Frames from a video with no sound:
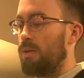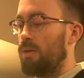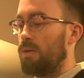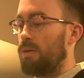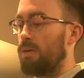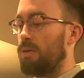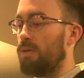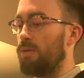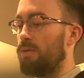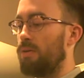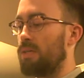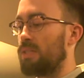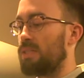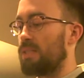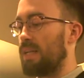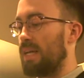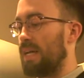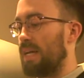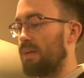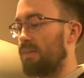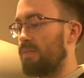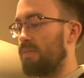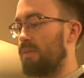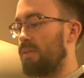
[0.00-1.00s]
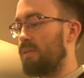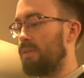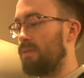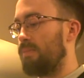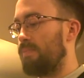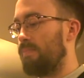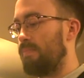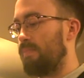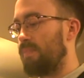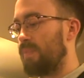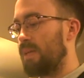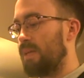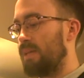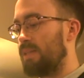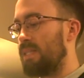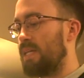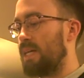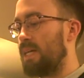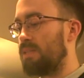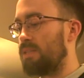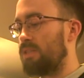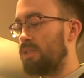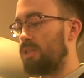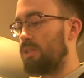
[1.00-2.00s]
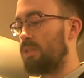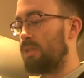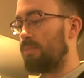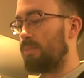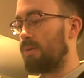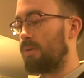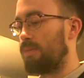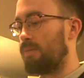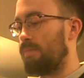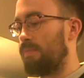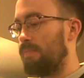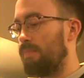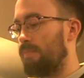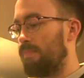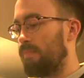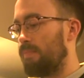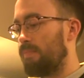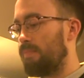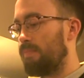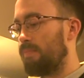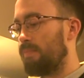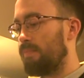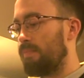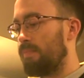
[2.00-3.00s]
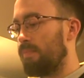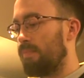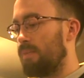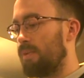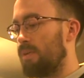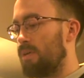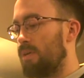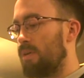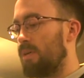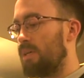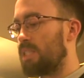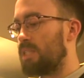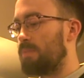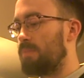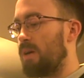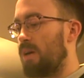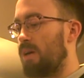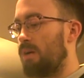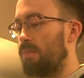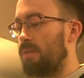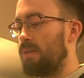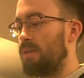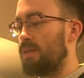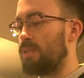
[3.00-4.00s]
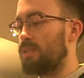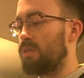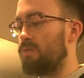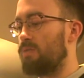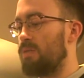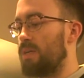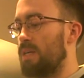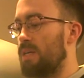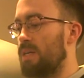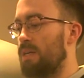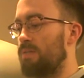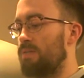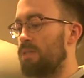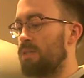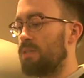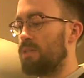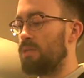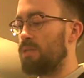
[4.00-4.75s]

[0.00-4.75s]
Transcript: Notice lengthen, test shimmer. Experiment is grieves,